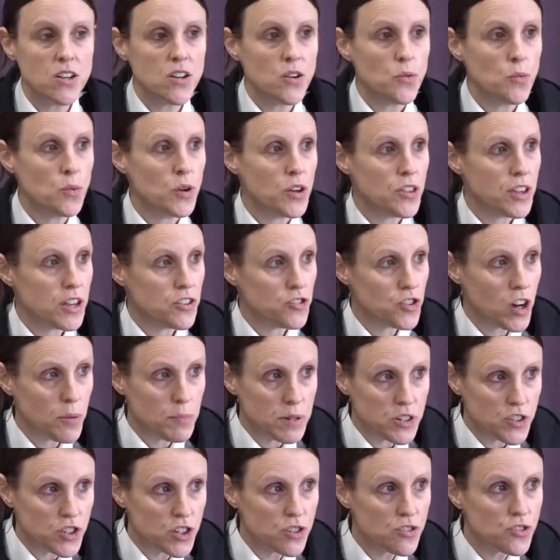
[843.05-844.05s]
Were they
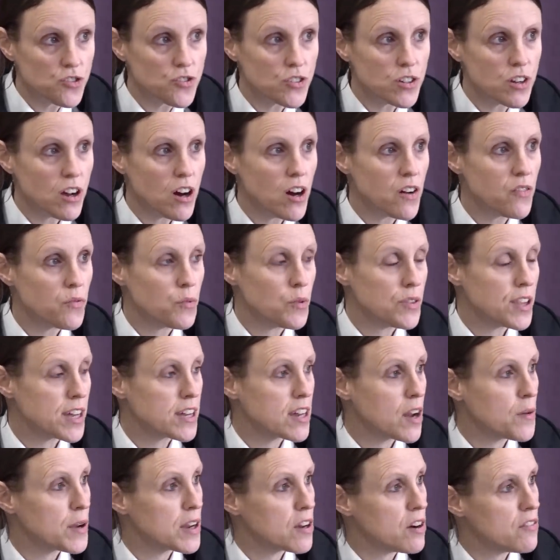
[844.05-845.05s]
dropping children off? Were they
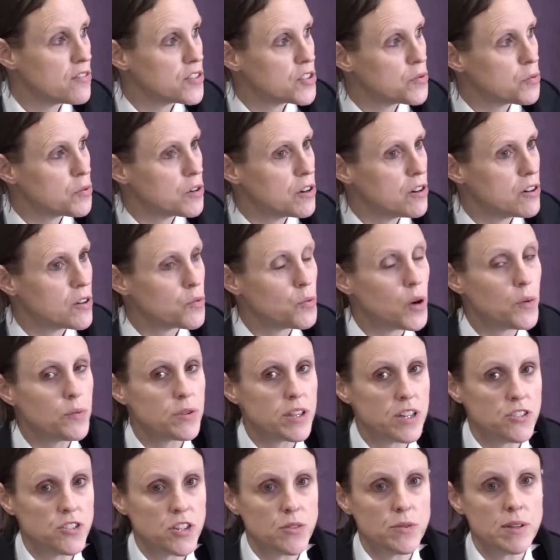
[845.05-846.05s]
going off to work? What were
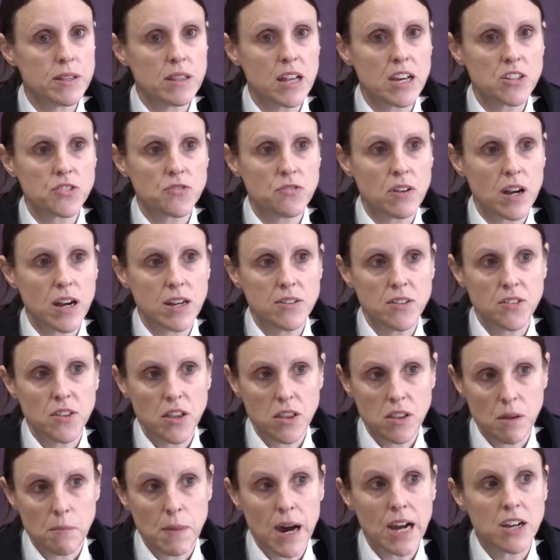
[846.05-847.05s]
they doing last Friday
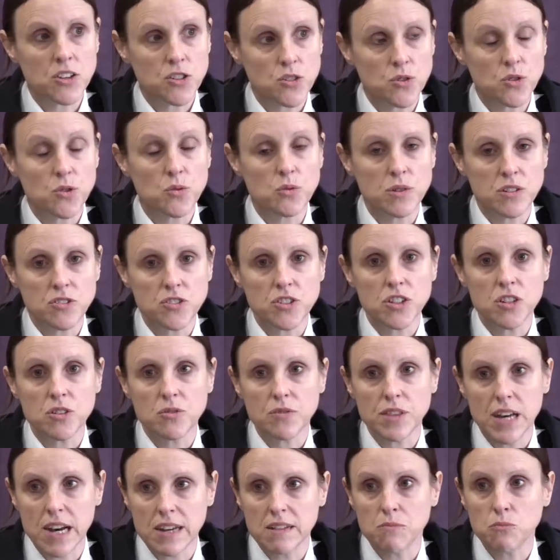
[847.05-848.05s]
that they might always do?
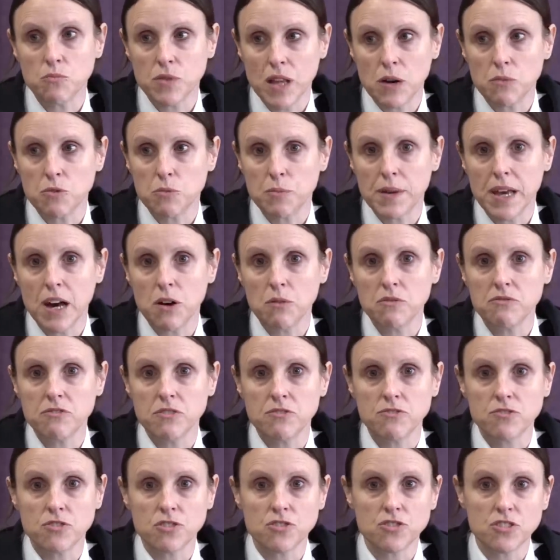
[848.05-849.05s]
That would be helpful
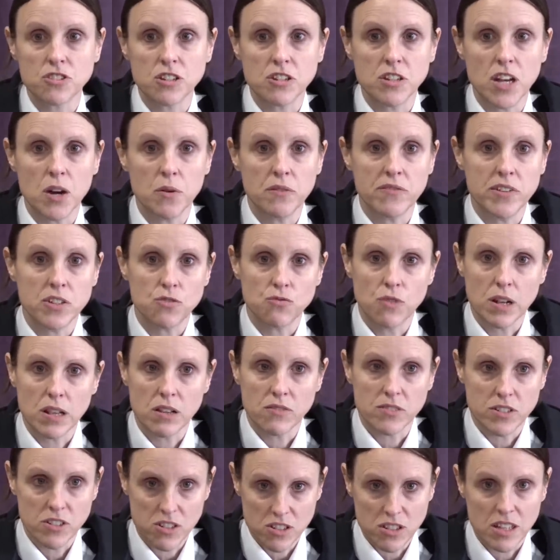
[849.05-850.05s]
for us to know if it's
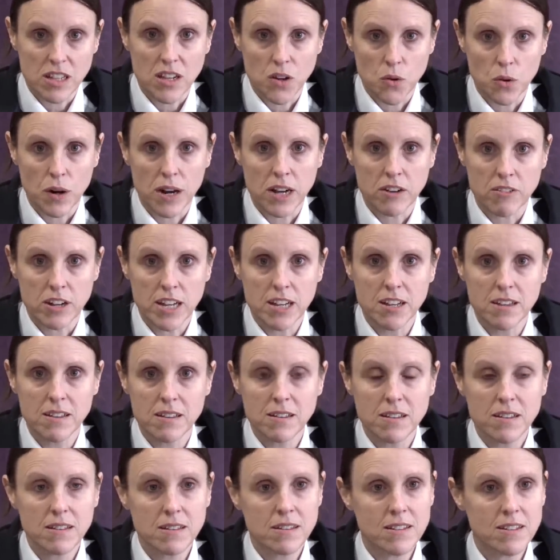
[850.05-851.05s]
relevant to the inquiry.
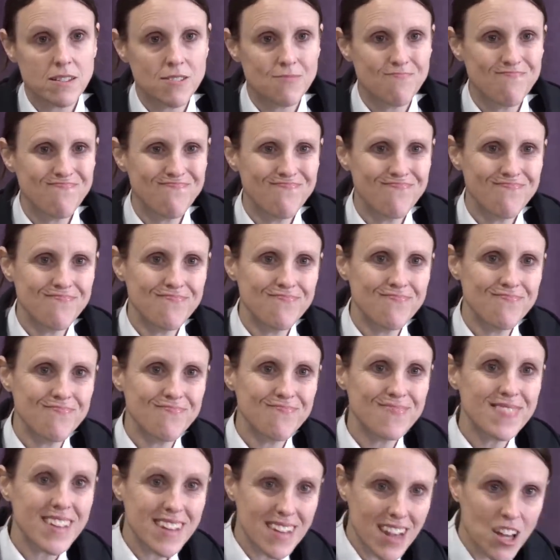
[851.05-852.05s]

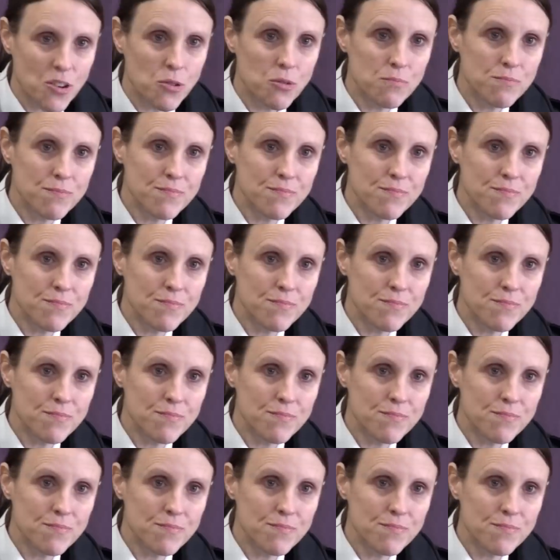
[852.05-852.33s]
Hello.